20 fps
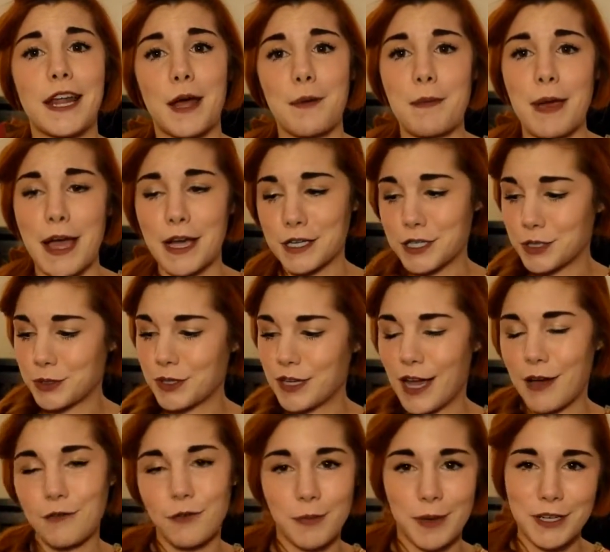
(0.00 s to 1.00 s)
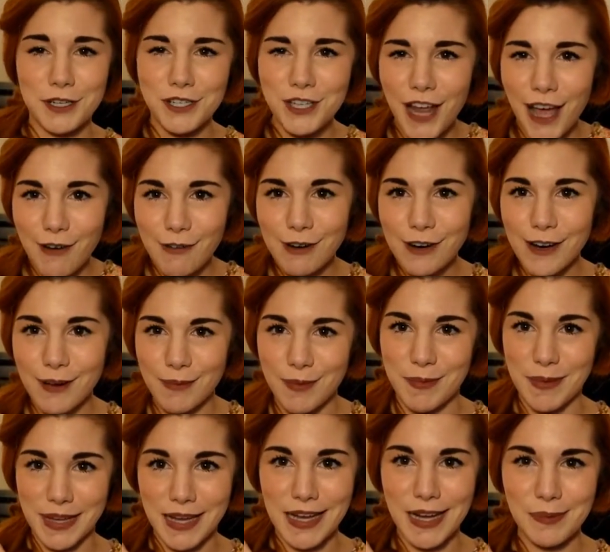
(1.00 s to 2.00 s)
I'm actually, after my shower, I'm going to
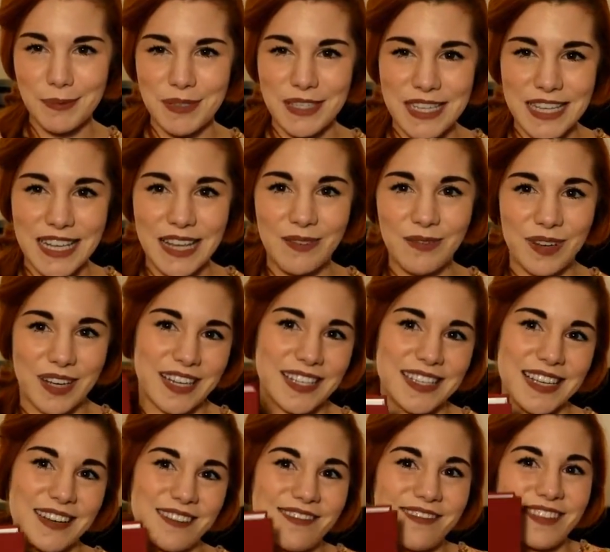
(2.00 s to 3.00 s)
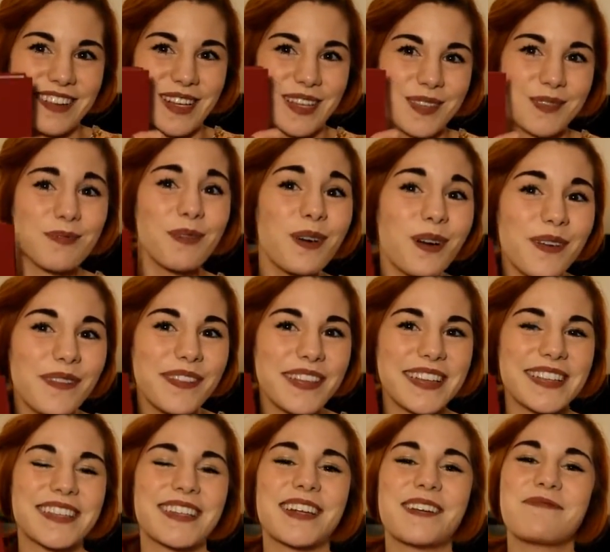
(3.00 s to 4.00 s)
make a cup of tea and we're going to sit and read some more of
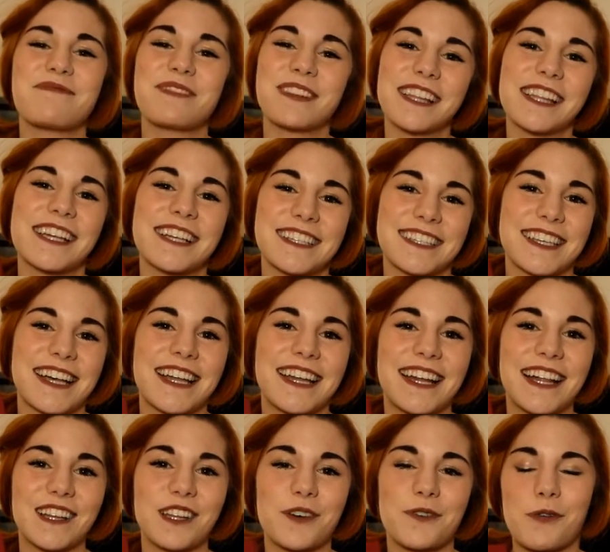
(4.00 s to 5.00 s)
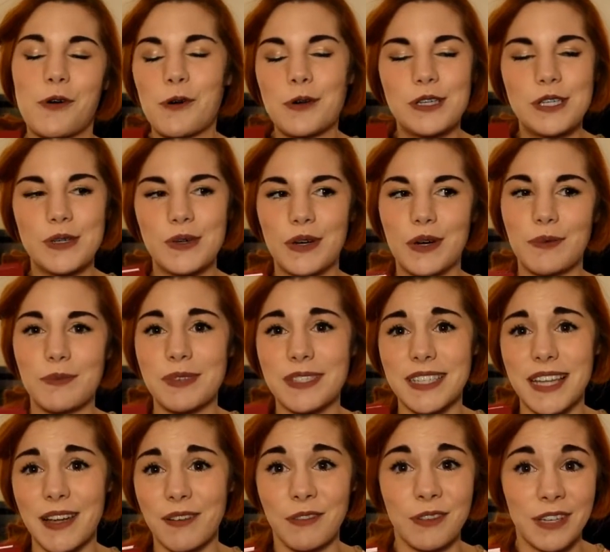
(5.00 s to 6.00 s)
this, and I'm really excited. I look forward to it almost
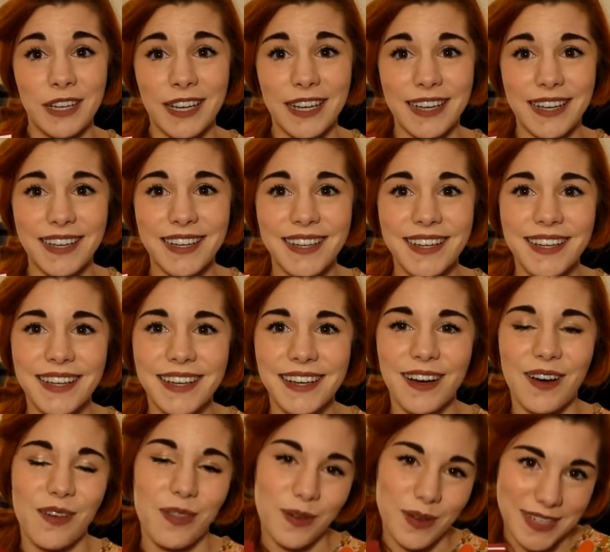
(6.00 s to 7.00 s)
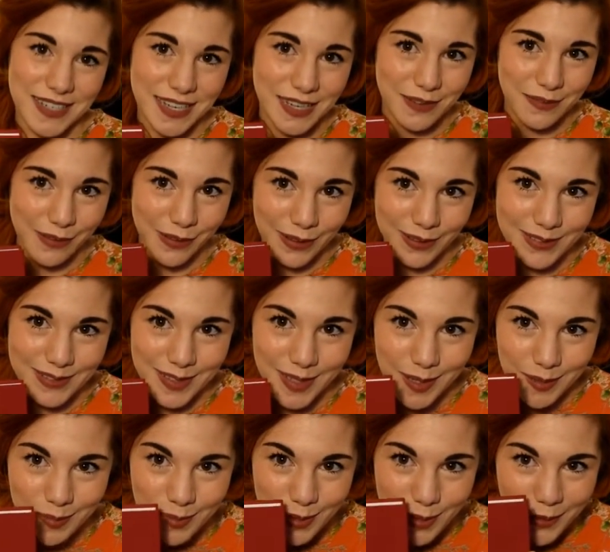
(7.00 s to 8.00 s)
every night, although I tend to fall
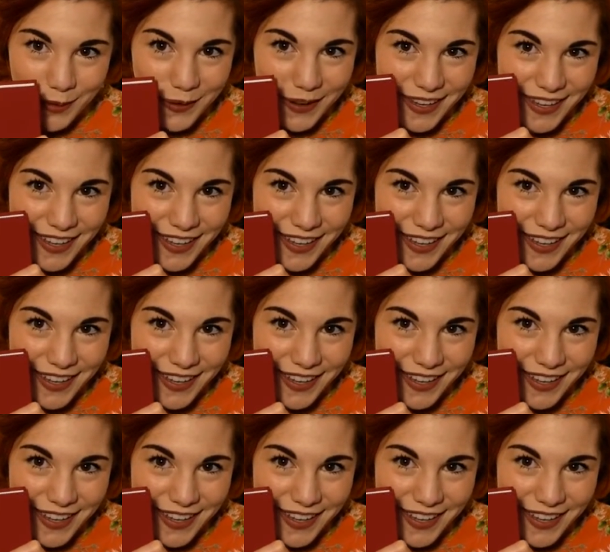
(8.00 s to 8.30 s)
asleep during